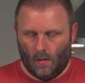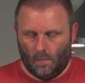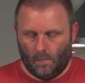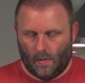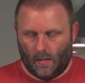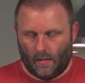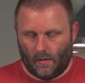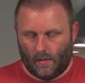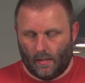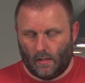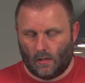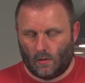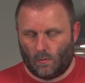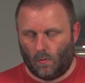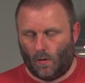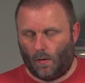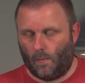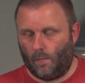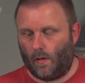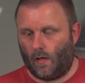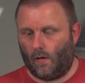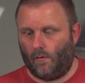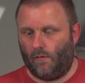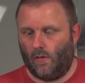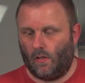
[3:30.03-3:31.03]
But this
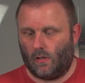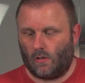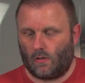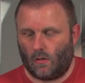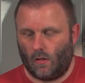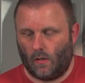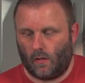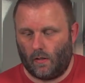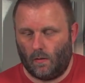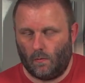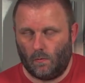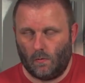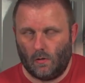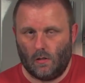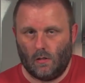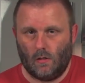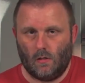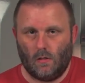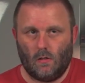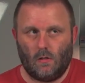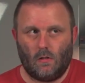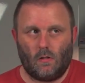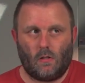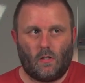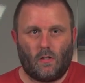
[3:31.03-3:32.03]
one, when I first got it,
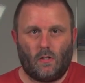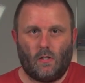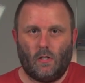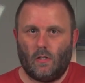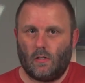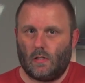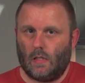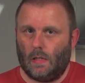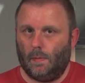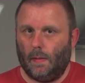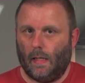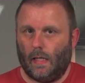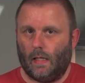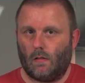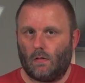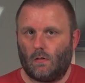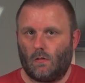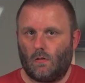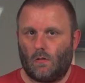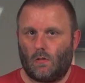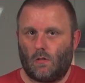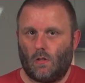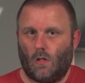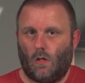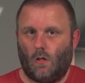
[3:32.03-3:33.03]
was
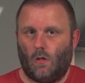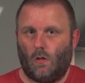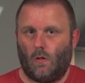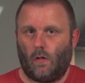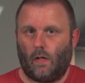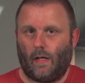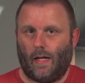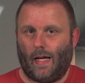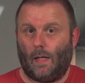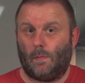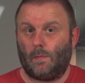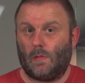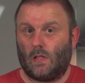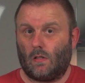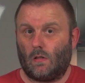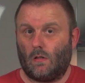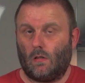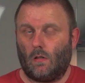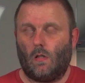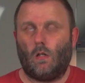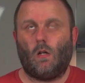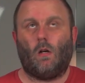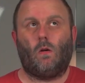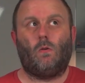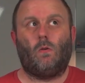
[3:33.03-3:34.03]
£30 on Amazon,
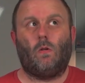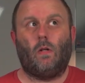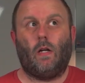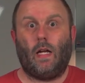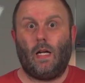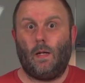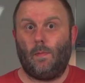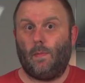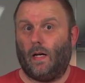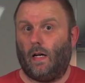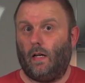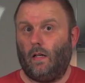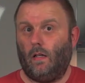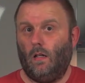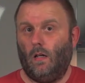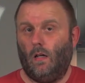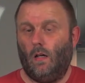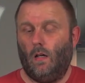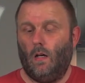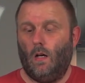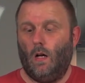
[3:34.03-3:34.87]
no, eBay,